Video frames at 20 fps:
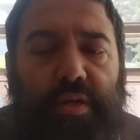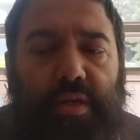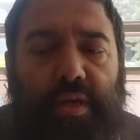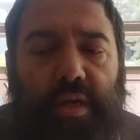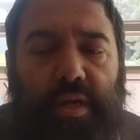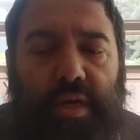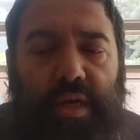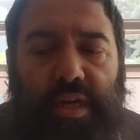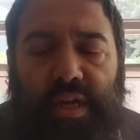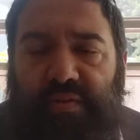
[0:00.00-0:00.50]

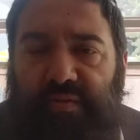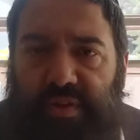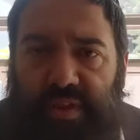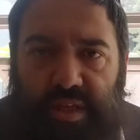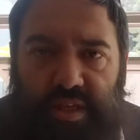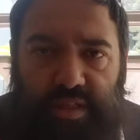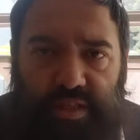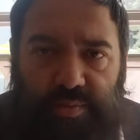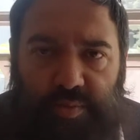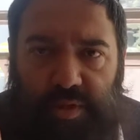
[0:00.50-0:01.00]
Again,
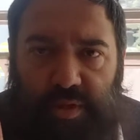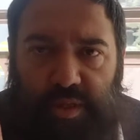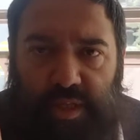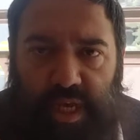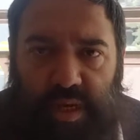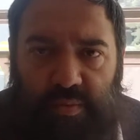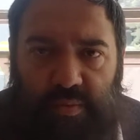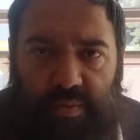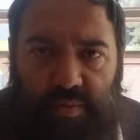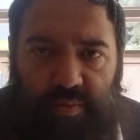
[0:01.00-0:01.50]
everything should be in
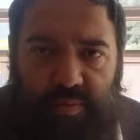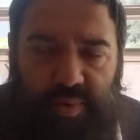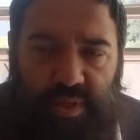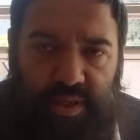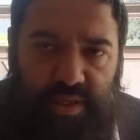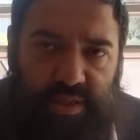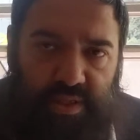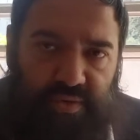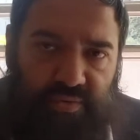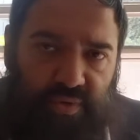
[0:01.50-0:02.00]
time,
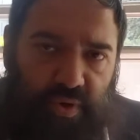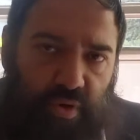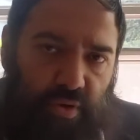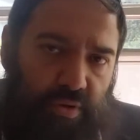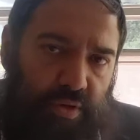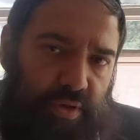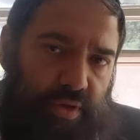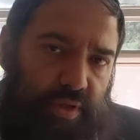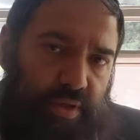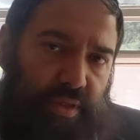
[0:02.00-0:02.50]
place of
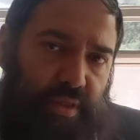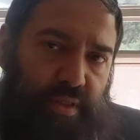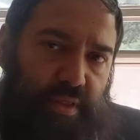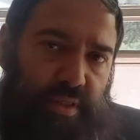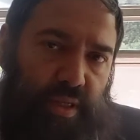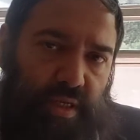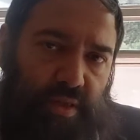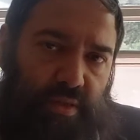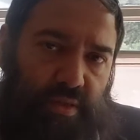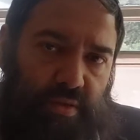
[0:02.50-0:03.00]
holiness,
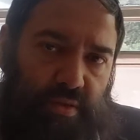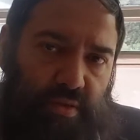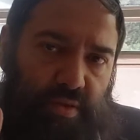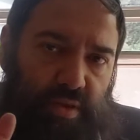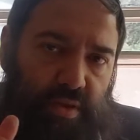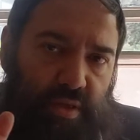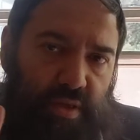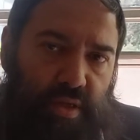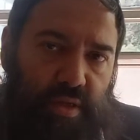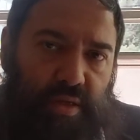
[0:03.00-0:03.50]
not to do it
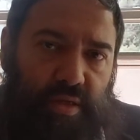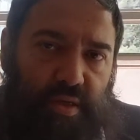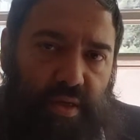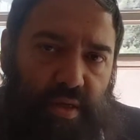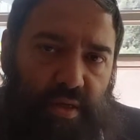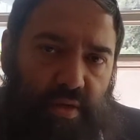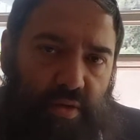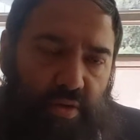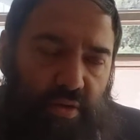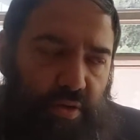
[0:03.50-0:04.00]
in an
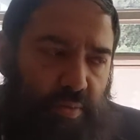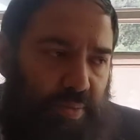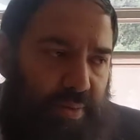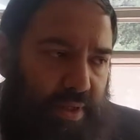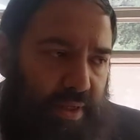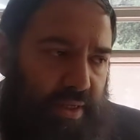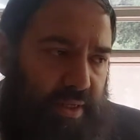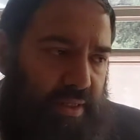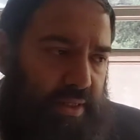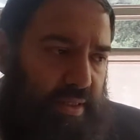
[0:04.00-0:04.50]
unholy
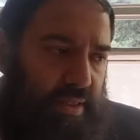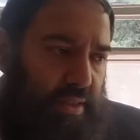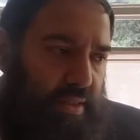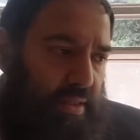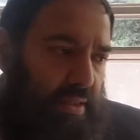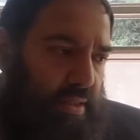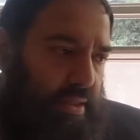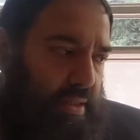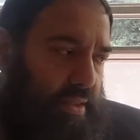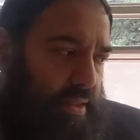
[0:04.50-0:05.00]
place.
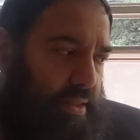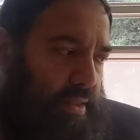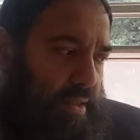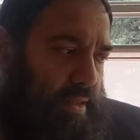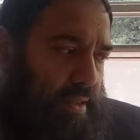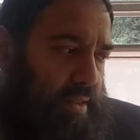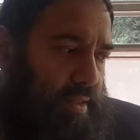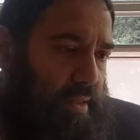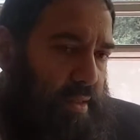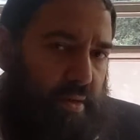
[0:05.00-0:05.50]

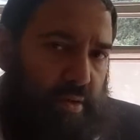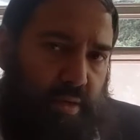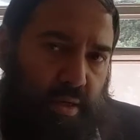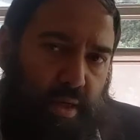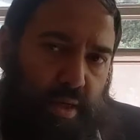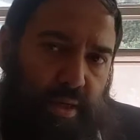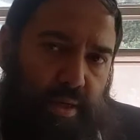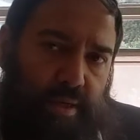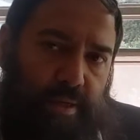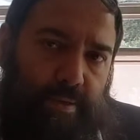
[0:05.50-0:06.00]

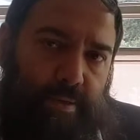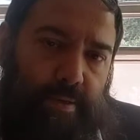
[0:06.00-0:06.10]
Okay.